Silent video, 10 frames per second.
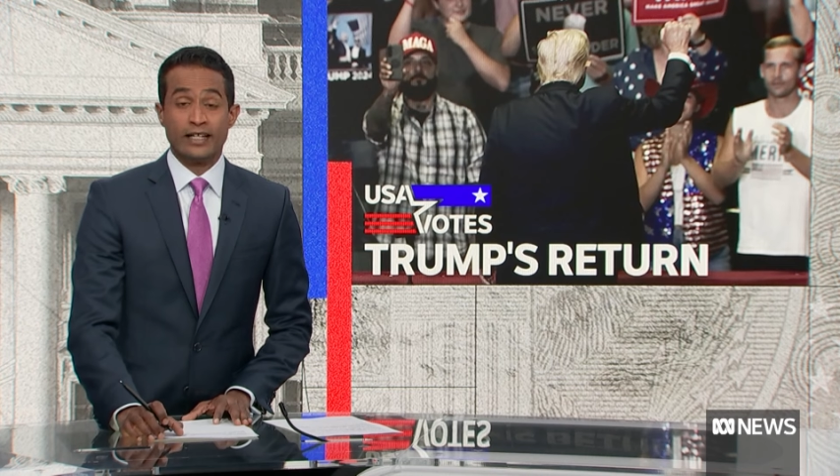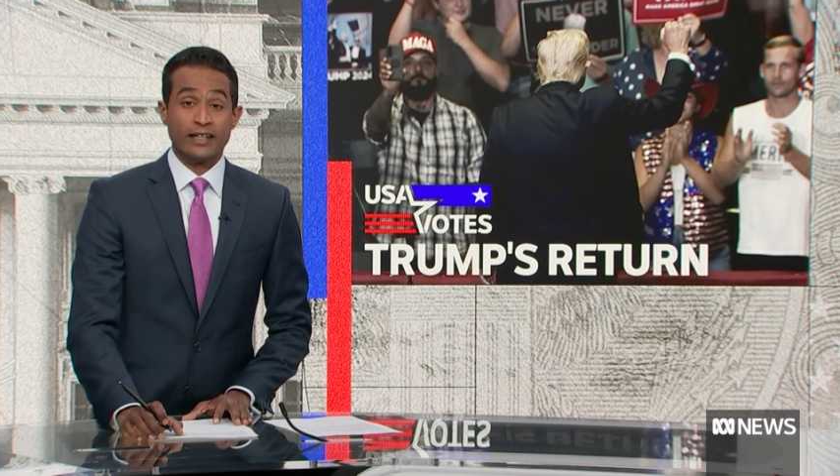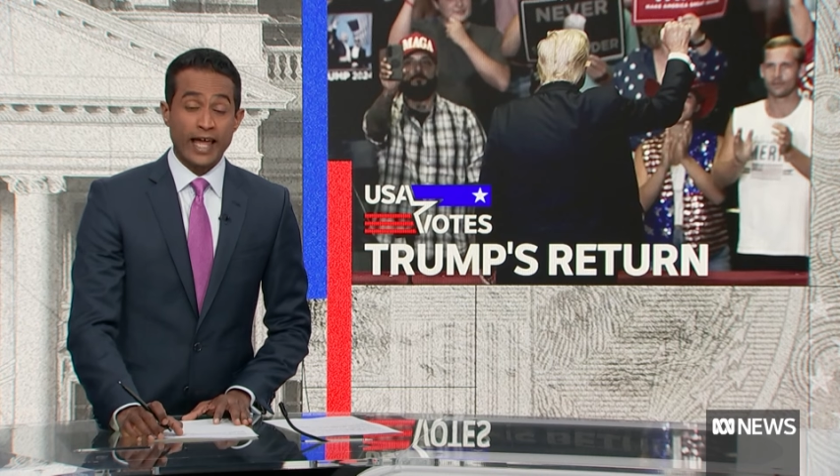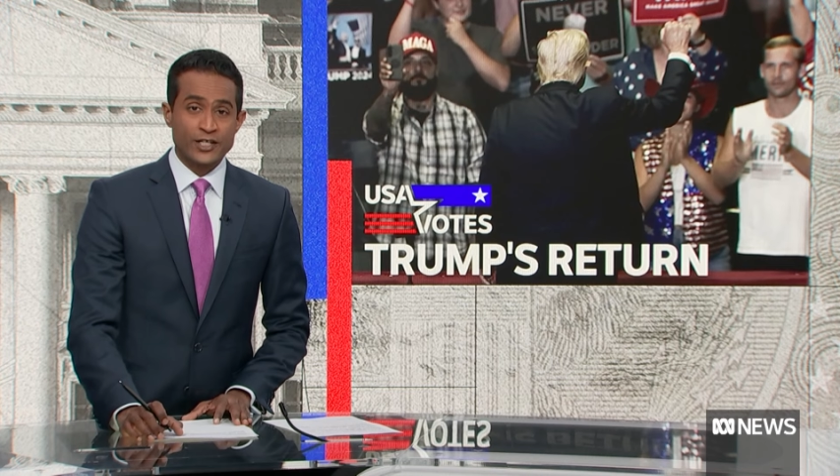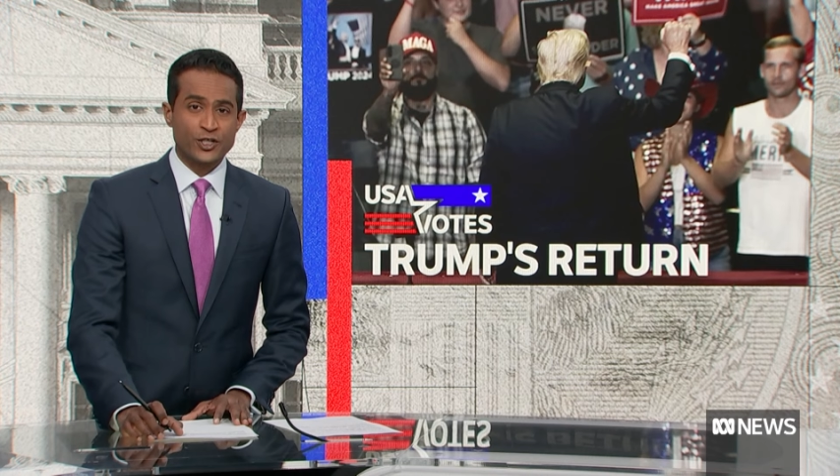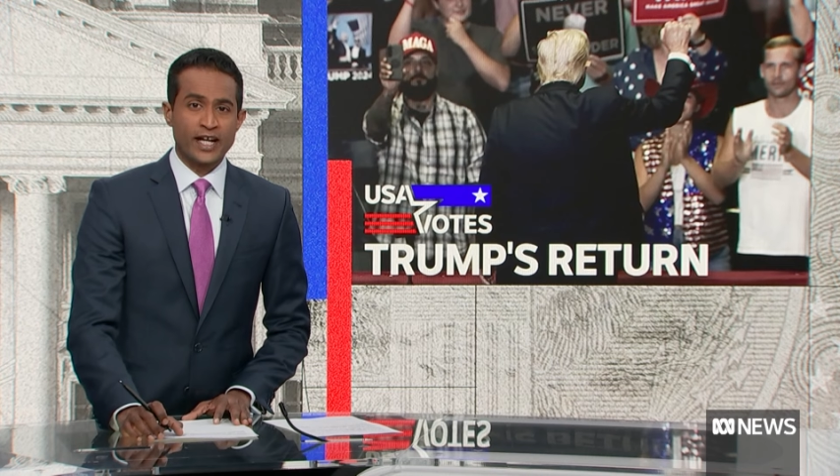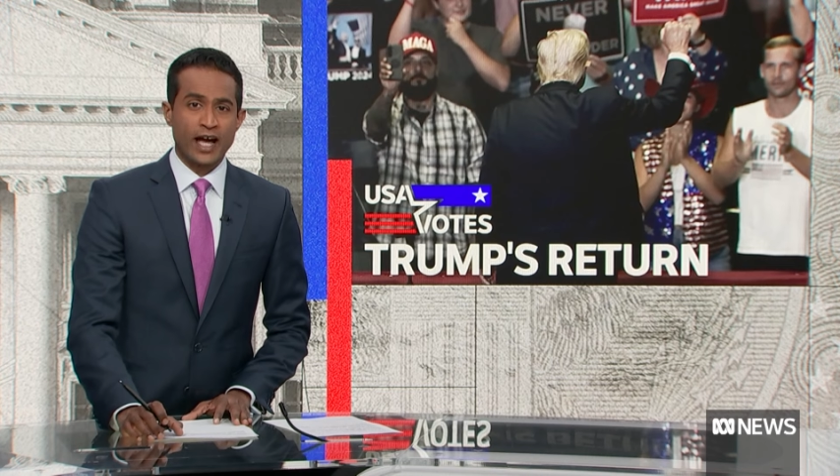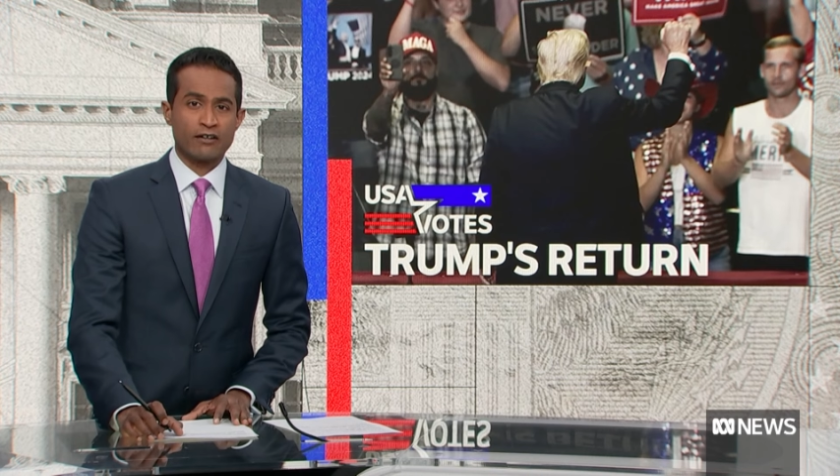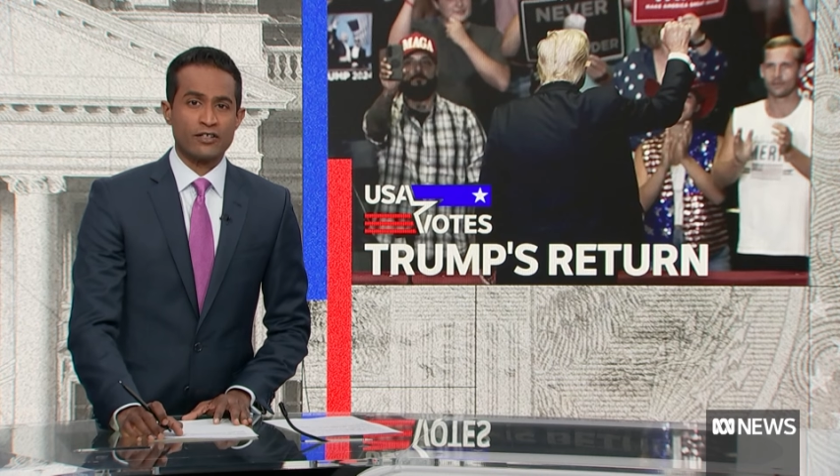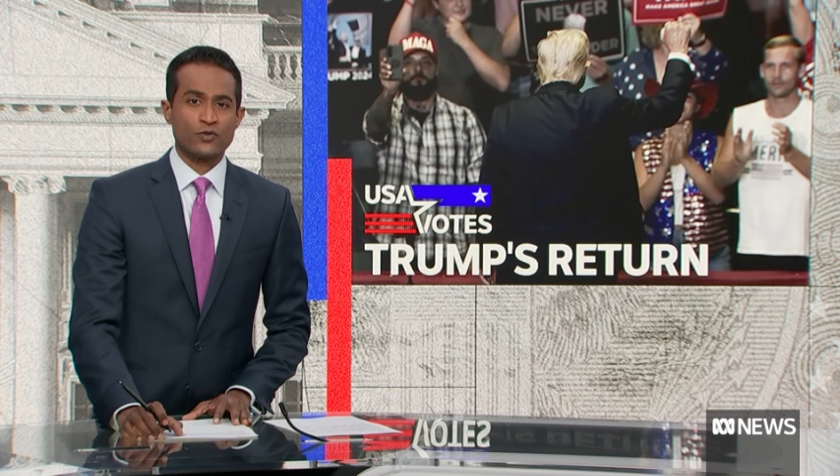lashing
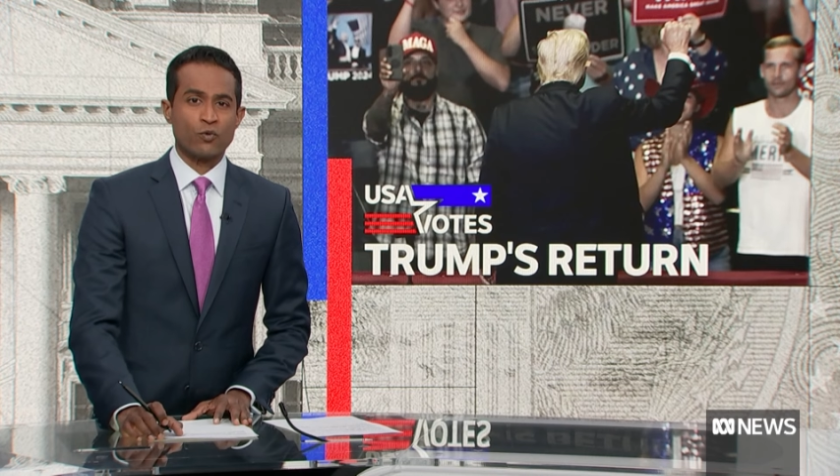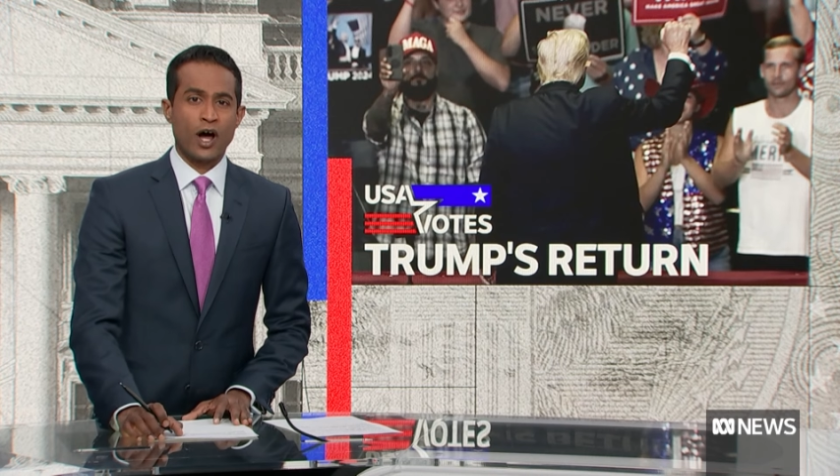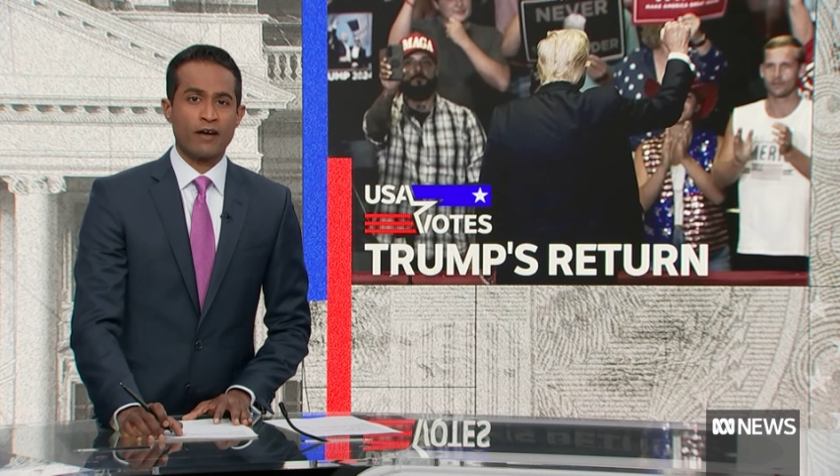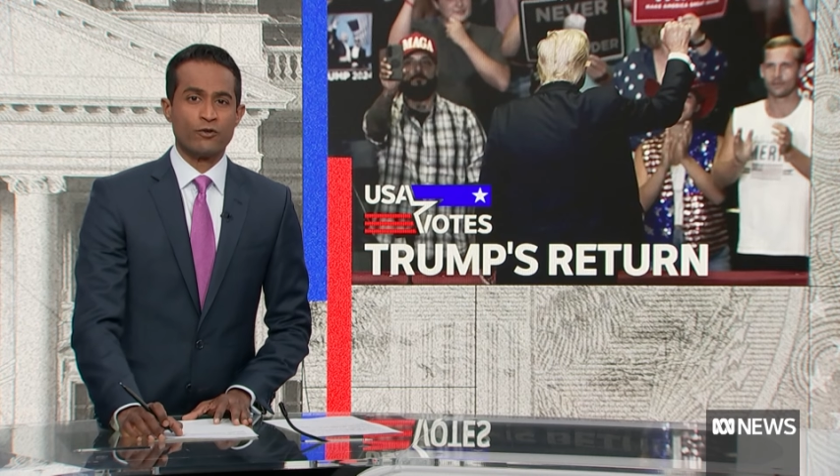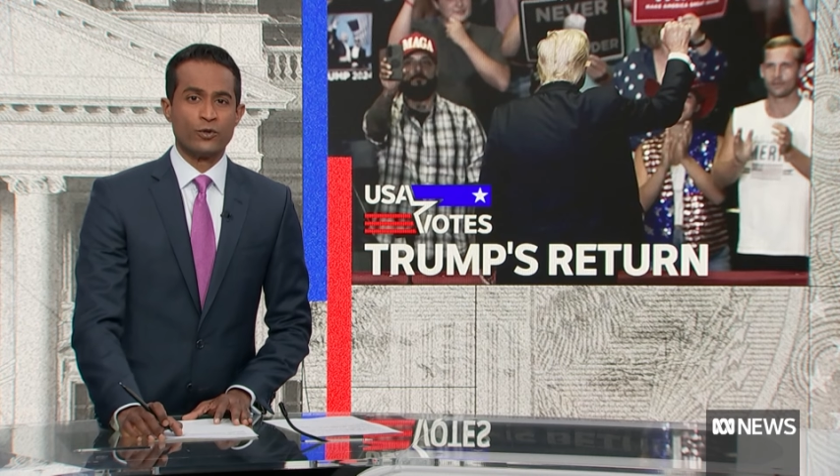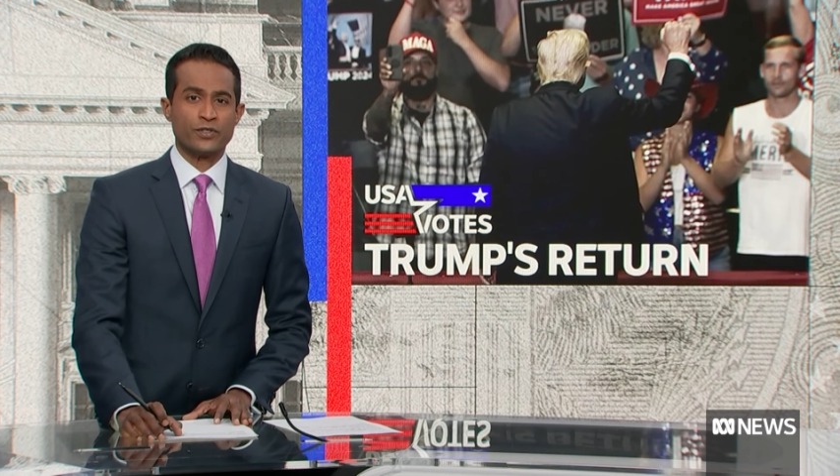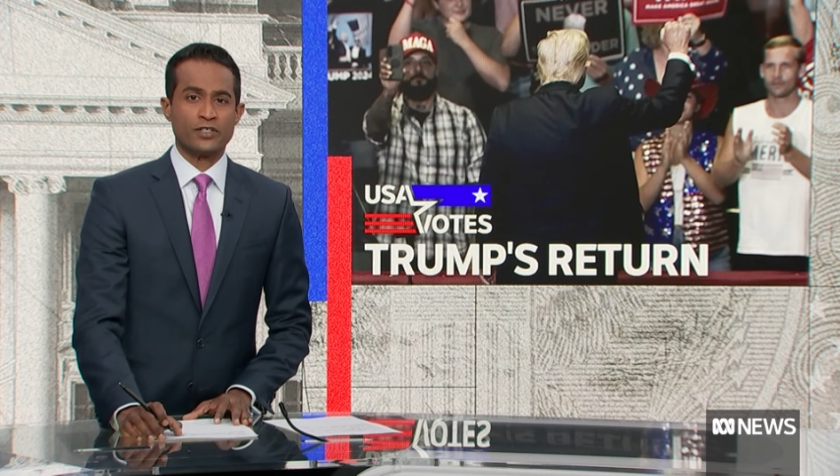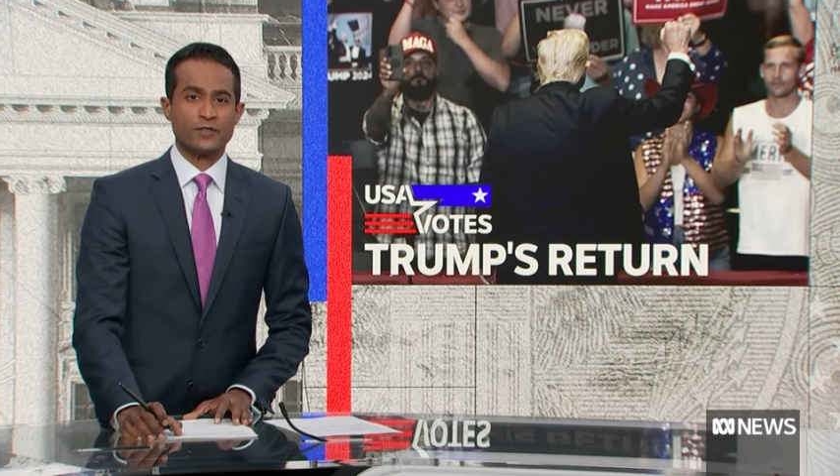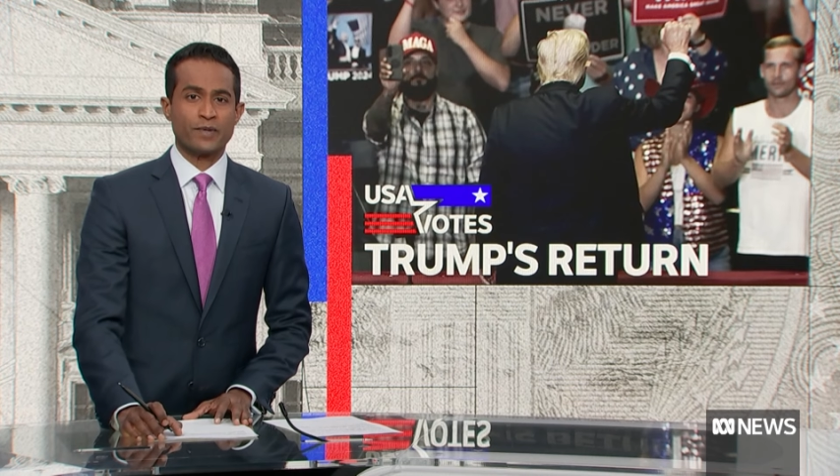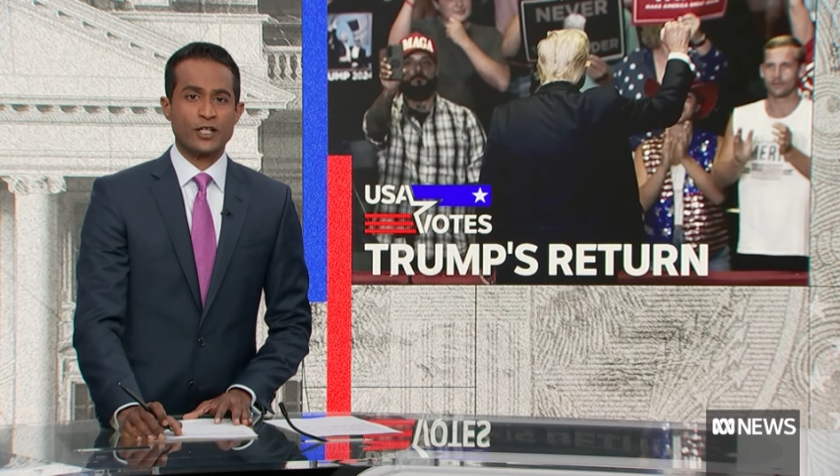out at his rivals in
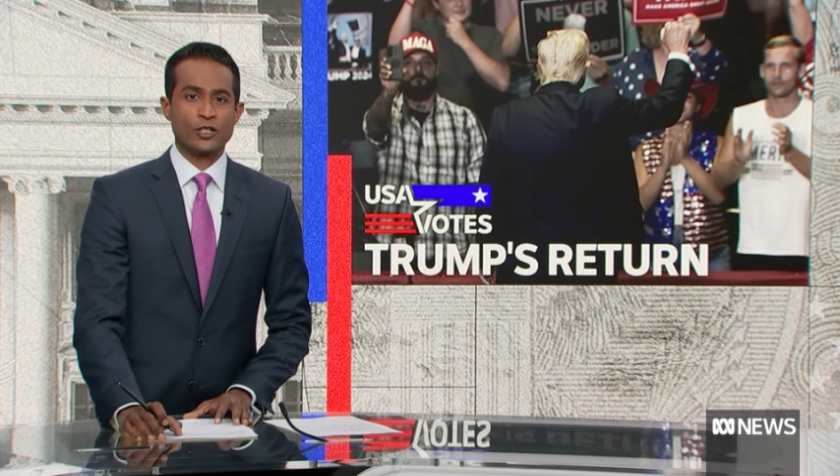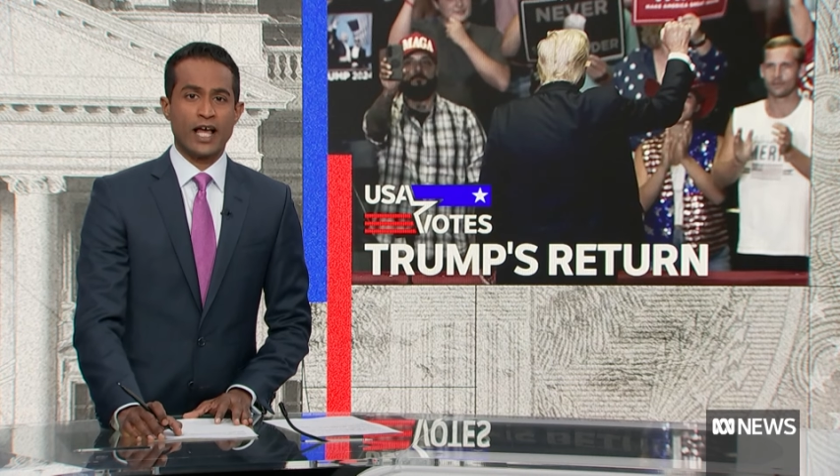a speech